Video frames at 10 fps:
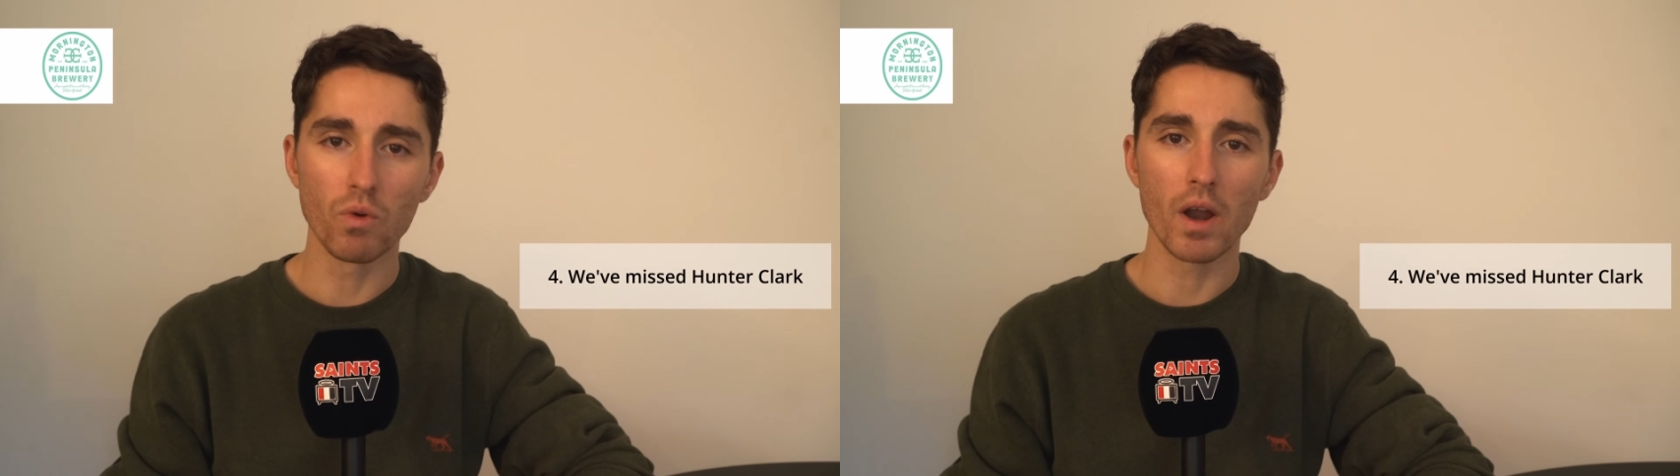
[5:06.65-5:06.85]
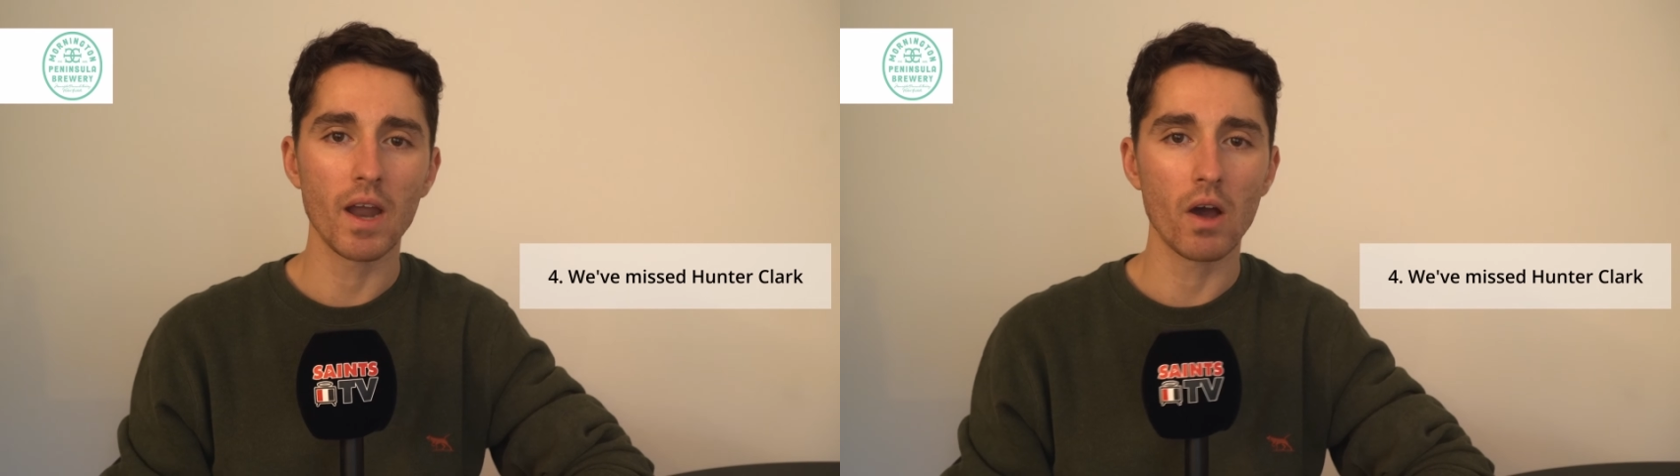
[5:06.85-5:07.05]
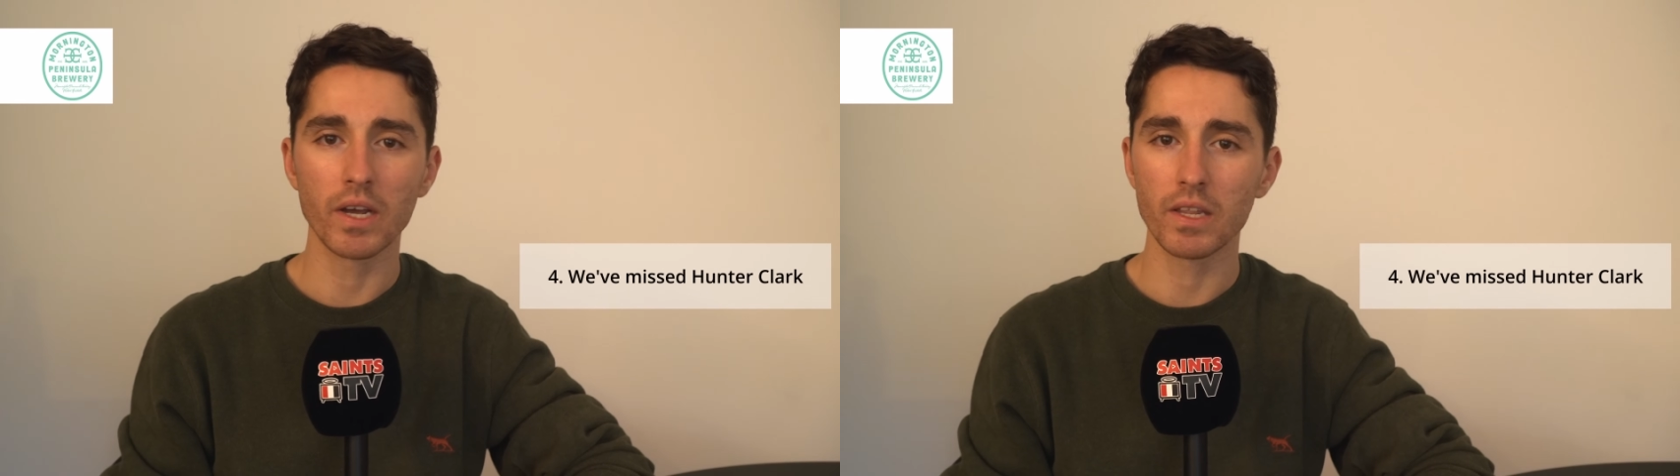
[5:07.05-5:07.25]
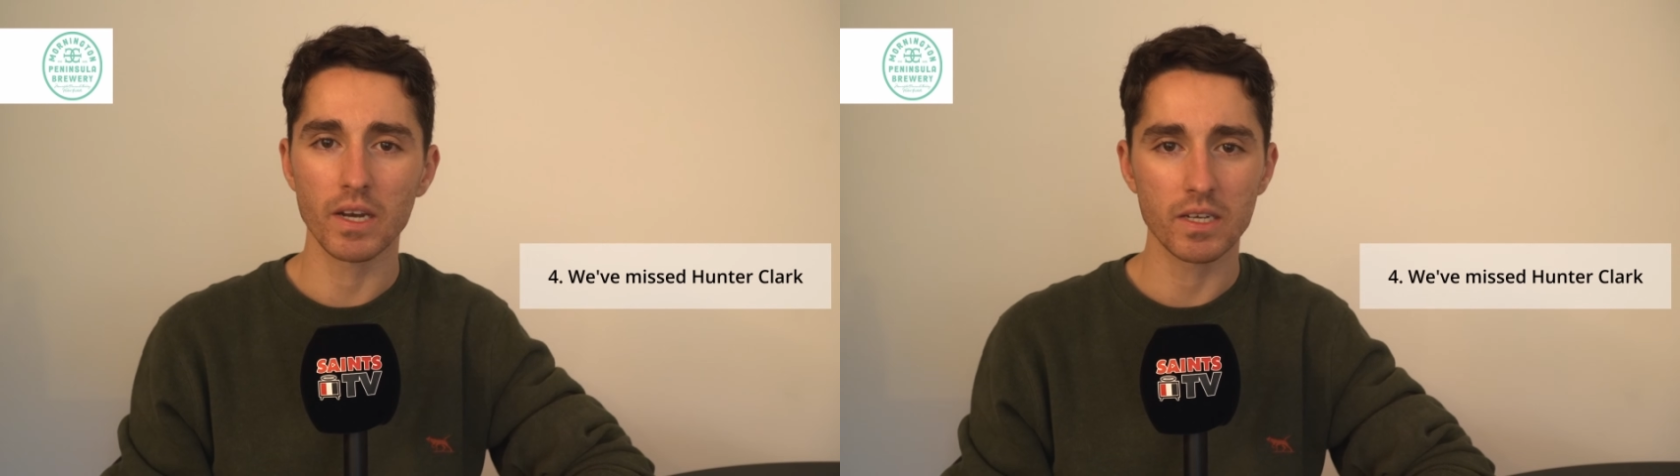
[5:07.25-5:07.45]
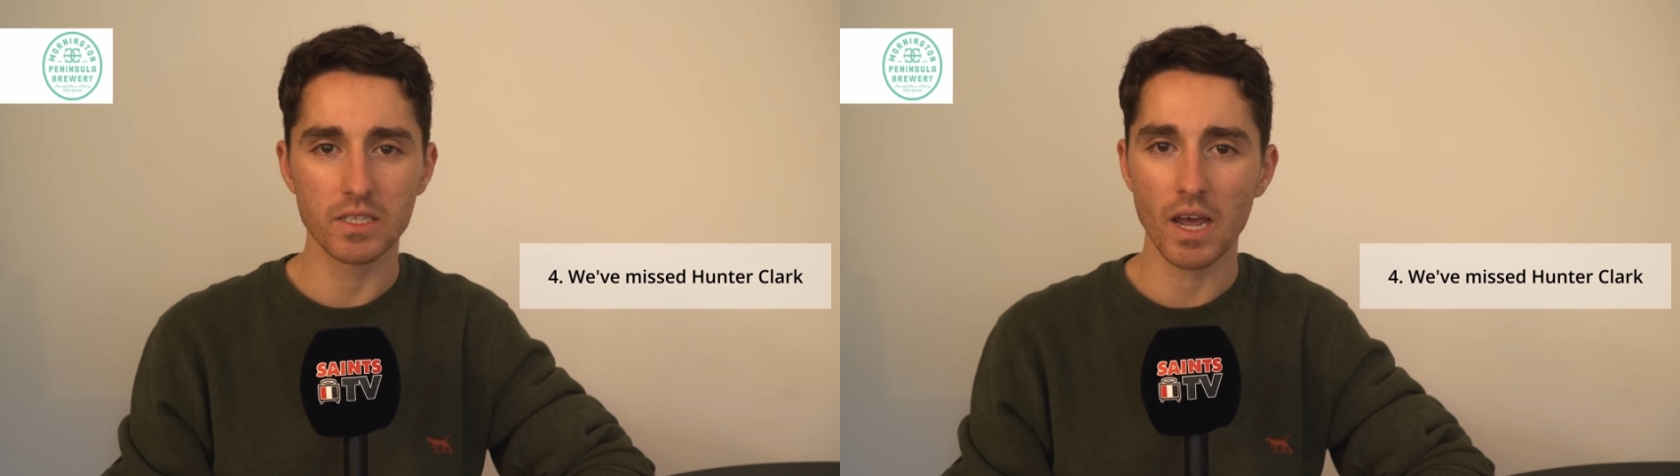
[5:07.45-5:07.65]
run now and get the
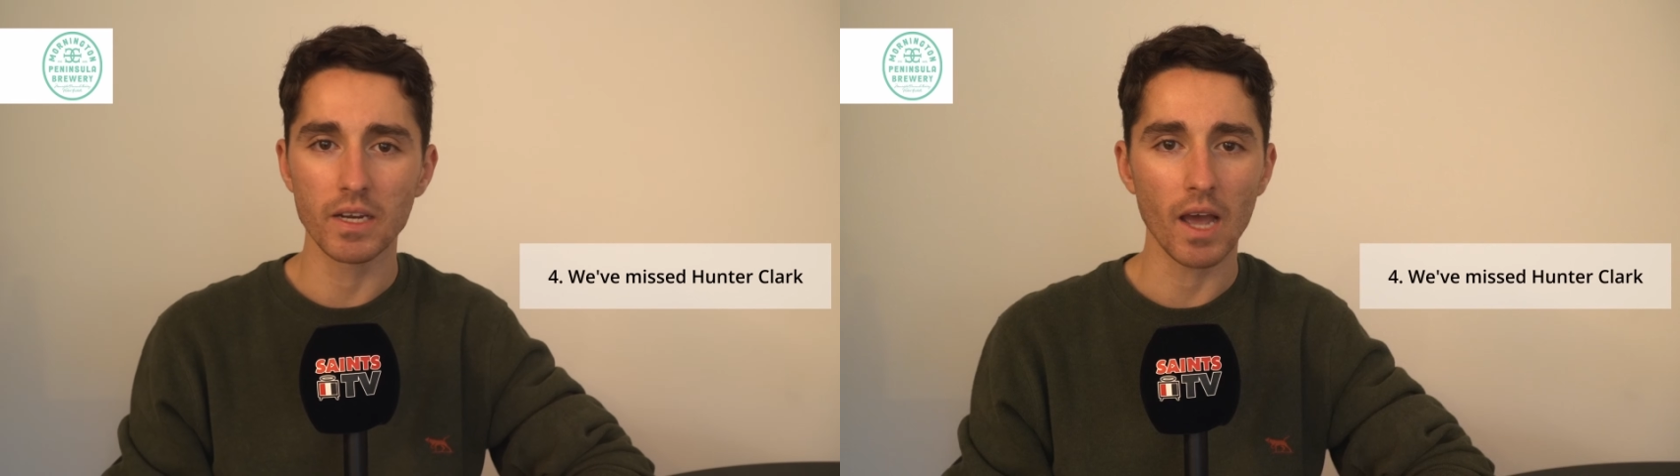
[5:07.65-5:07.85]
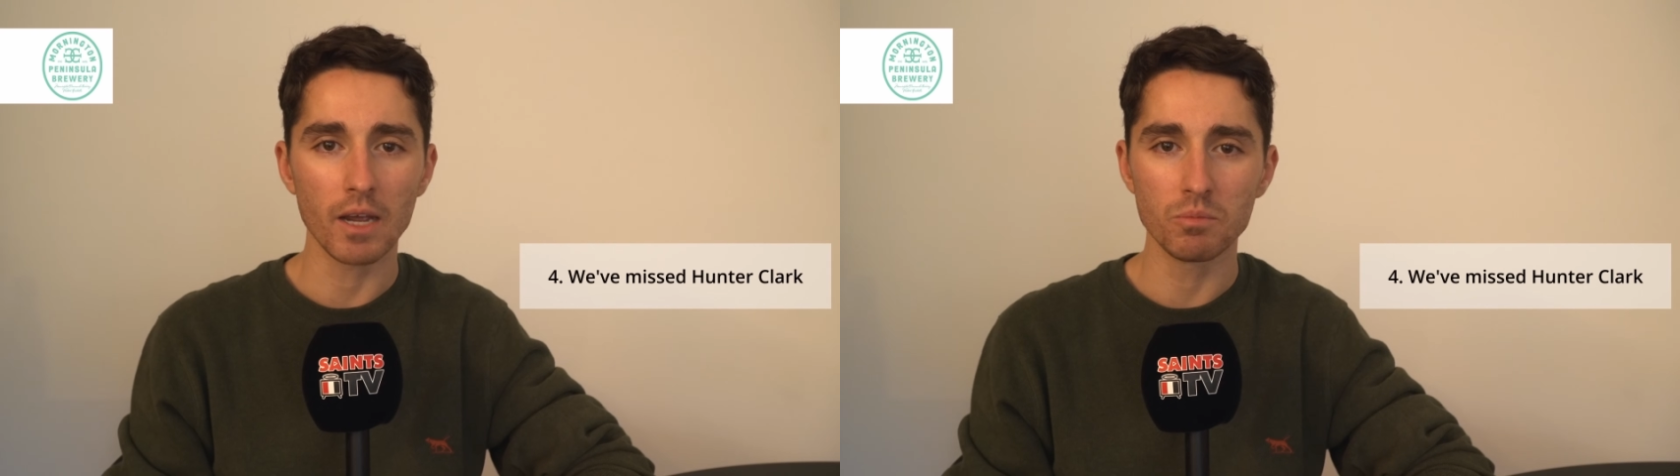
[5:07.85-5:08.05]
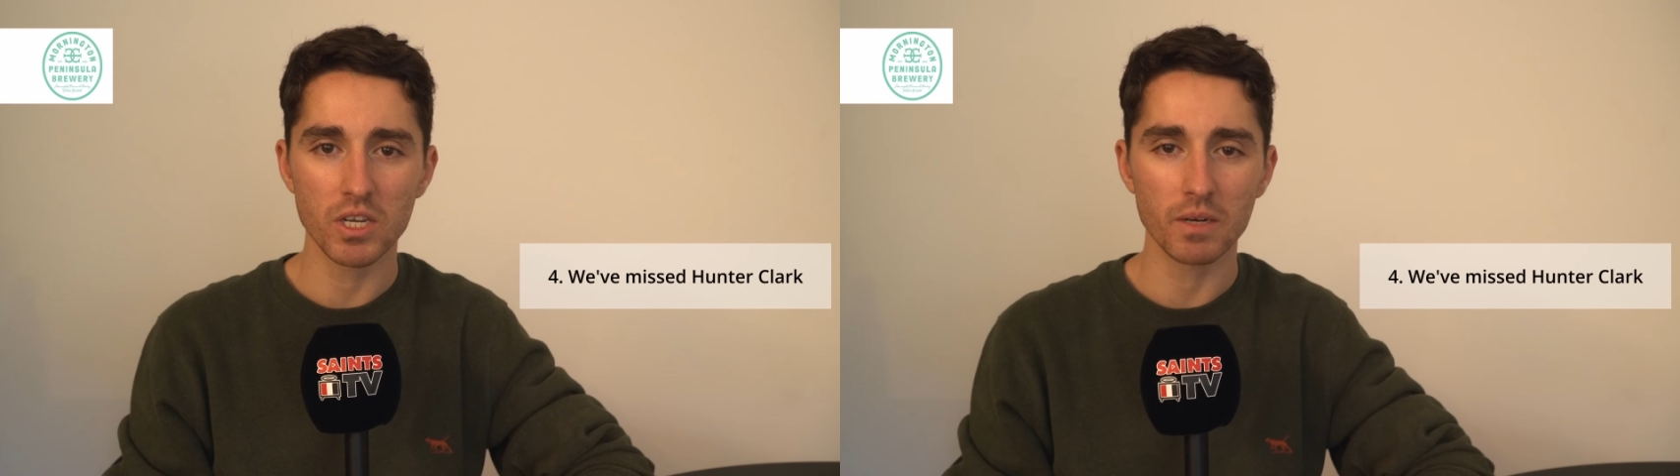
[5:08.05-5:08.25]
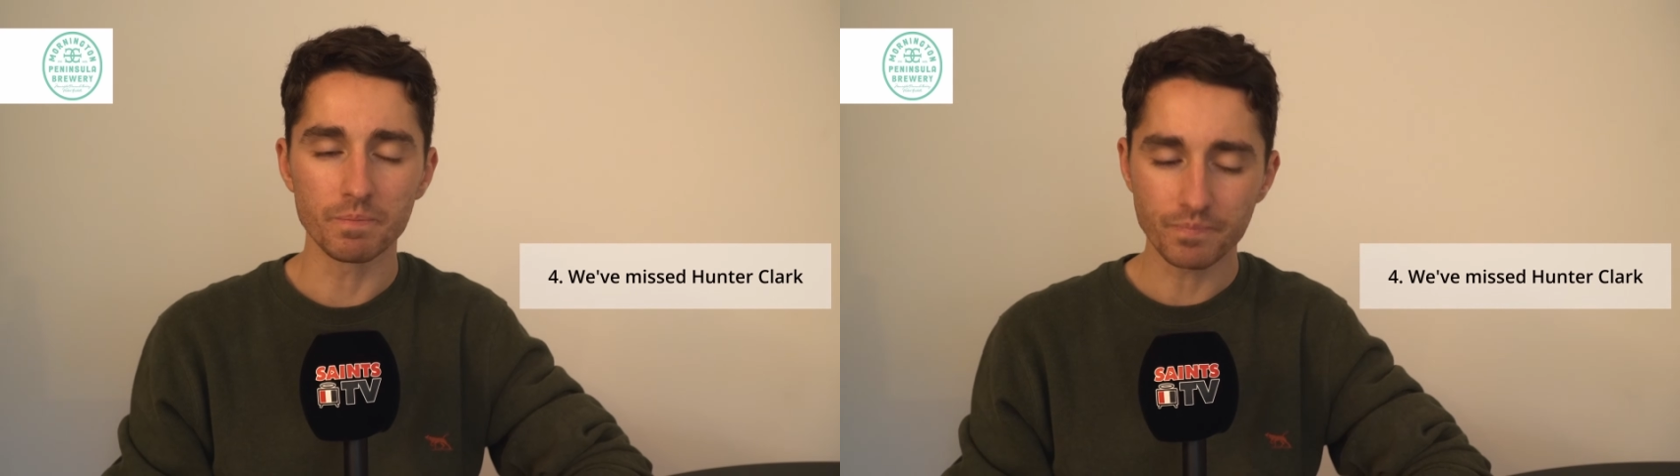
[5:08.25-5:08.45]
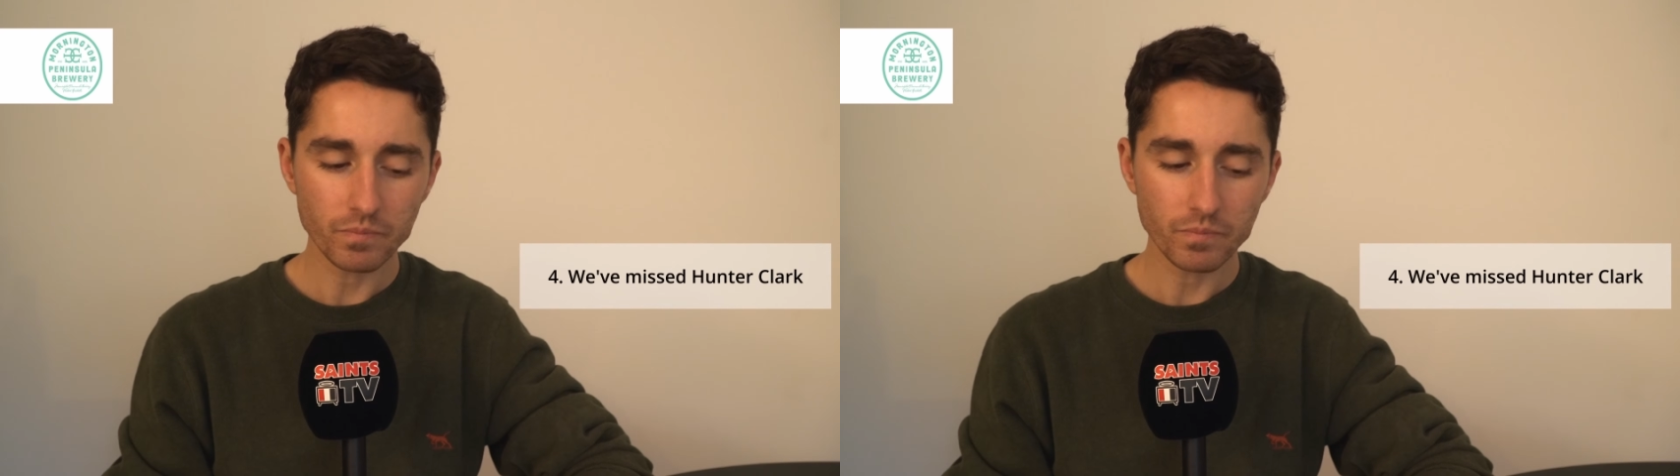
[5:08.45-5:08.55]
next 10 games in.